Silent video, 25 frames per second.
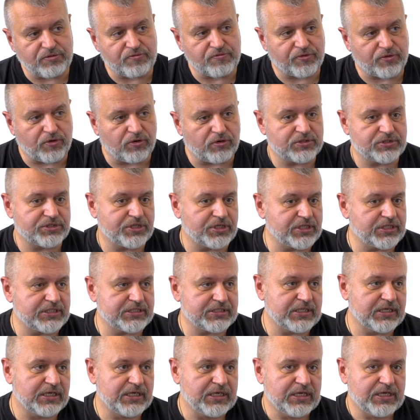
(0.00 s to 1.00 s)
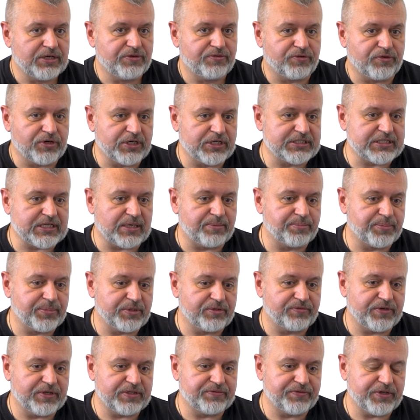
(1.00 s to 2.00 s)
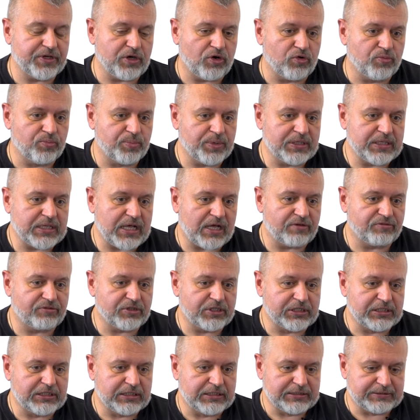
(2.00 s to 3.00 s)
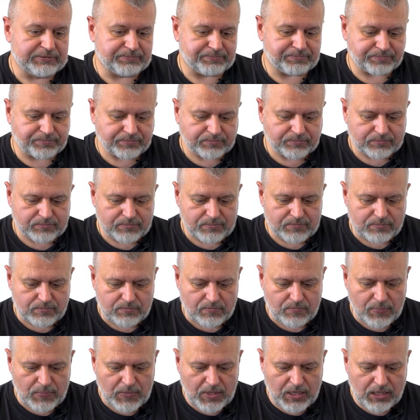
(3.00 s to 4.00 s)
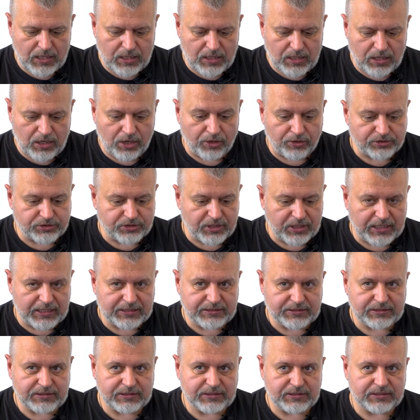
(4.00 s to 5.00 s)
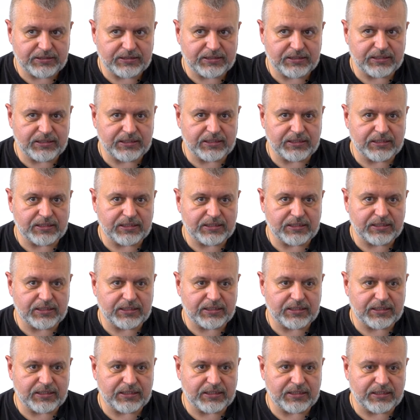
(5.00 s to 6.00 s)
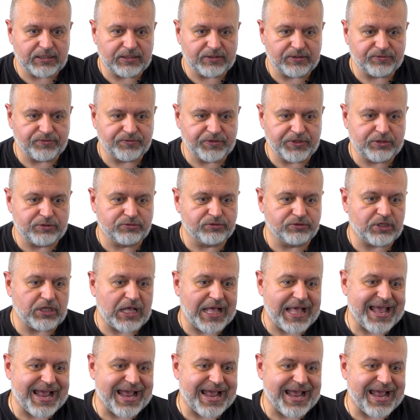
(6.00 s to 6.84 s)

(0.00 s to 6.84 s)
Of course, there is, for example, when we open our hotline, we could